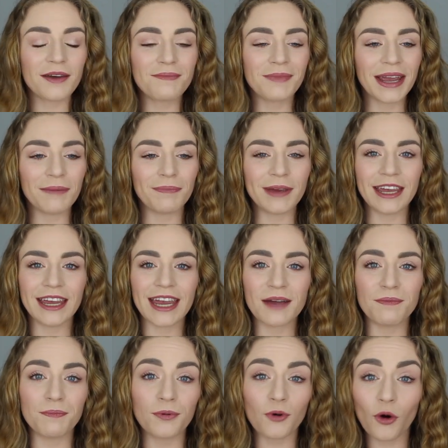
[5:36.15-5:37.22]
that might be
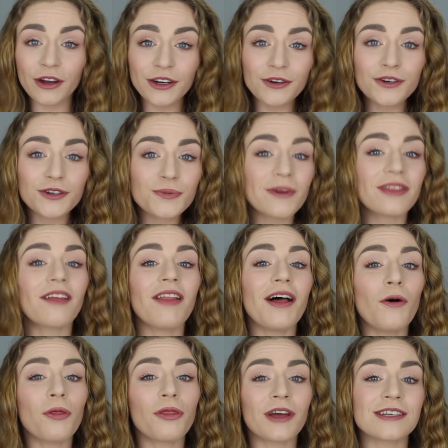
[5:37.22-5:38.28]
embroidered with a
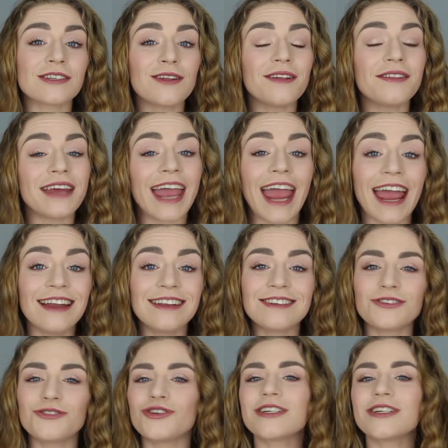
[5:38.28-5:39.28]
little thistle at the end.